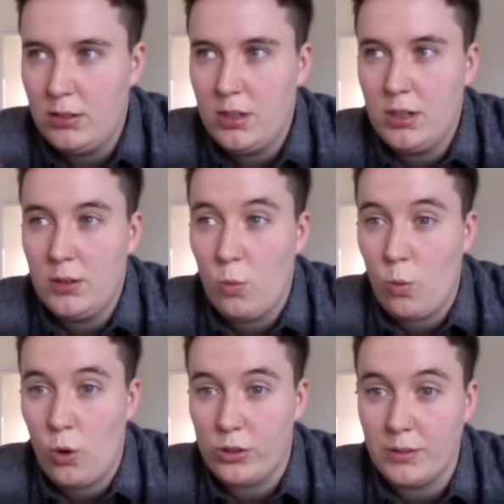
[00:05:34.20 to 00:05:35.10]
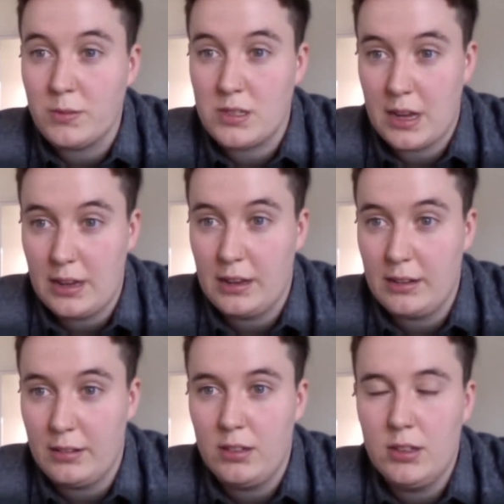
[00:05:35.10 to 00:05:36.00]
what I'm
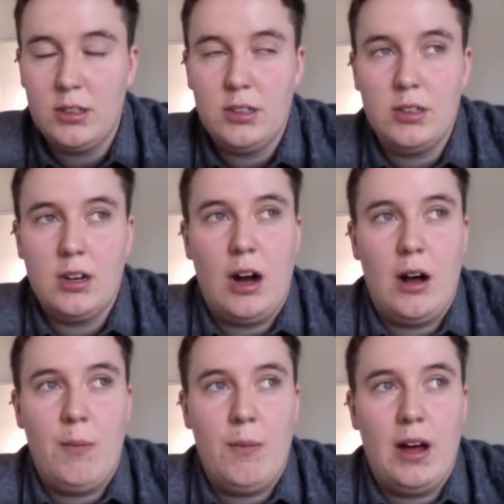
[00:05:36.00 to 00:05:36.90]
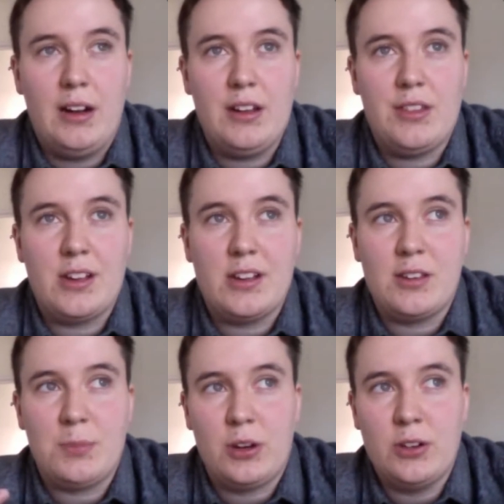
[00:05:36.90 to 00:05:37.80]
saying. And I think it's
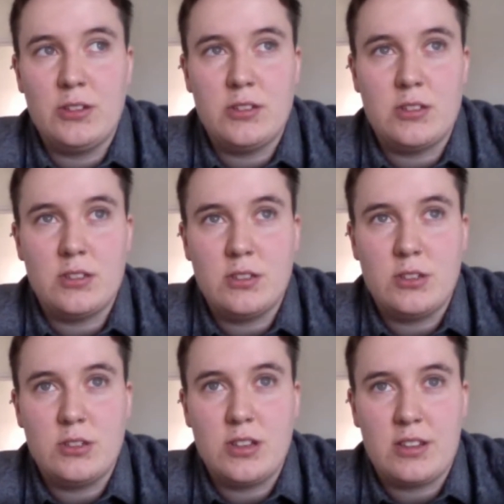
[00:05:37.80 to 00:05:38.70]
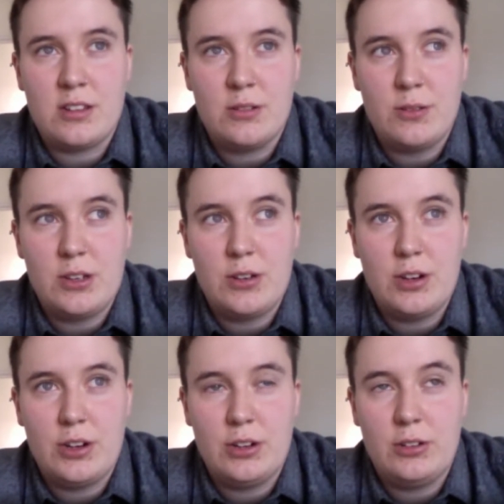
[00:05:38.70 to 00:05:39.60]
because you do that thing where you
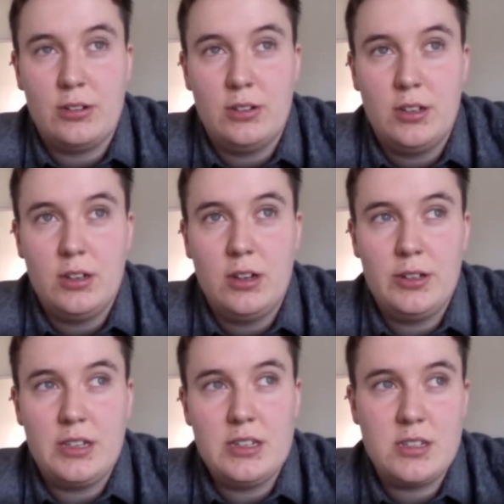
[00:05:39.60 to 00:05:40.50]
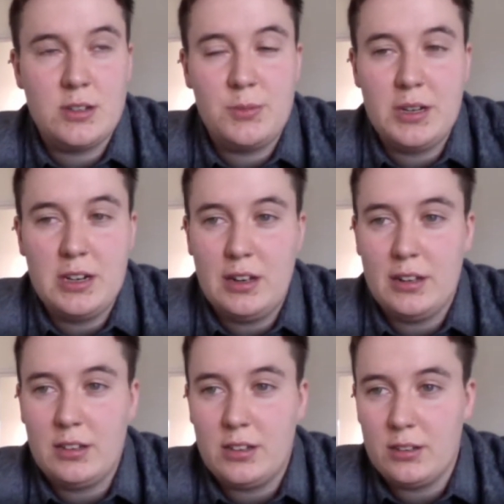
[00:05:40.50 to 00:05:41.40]
go, oh, it needs to be like
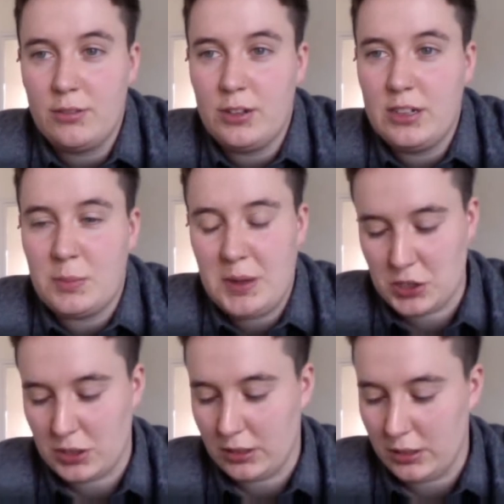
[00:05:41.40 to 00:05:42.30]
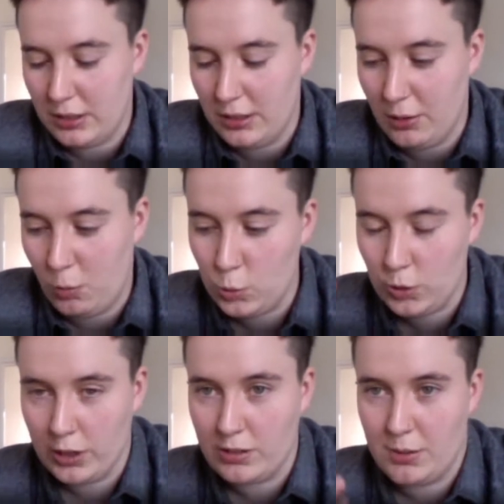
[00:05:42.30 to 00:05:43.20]
something really special. And then the wall
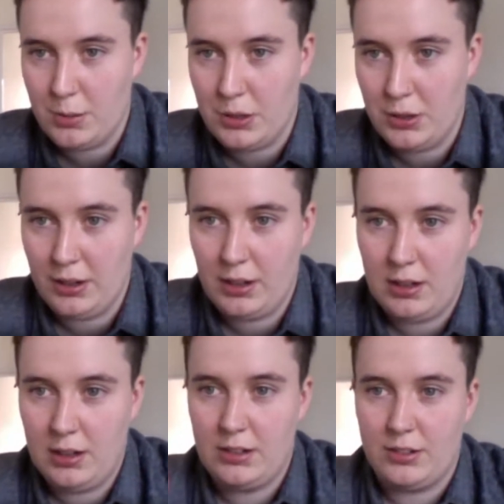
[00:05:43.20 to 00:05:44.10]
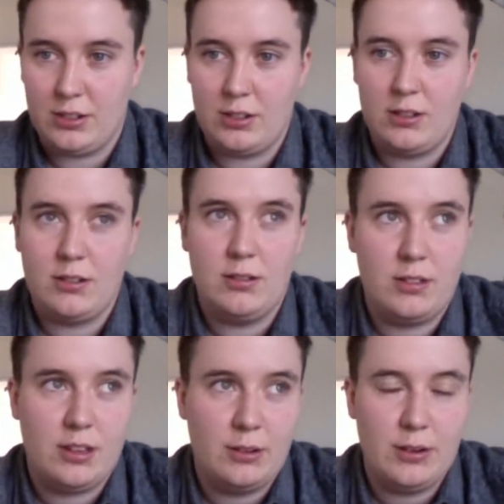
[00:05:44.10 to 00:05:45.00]
goes up and you're like, oh, I'll just
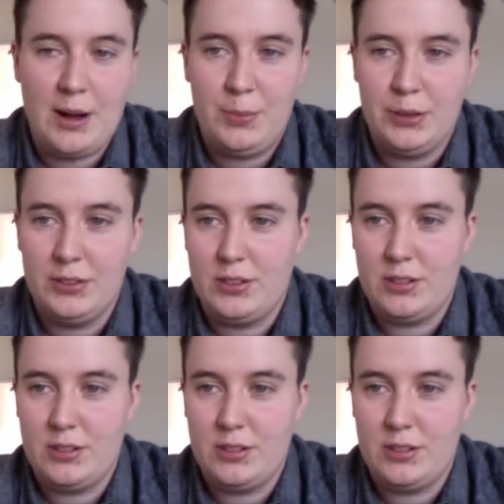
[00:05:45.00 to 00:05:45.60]
see what happens.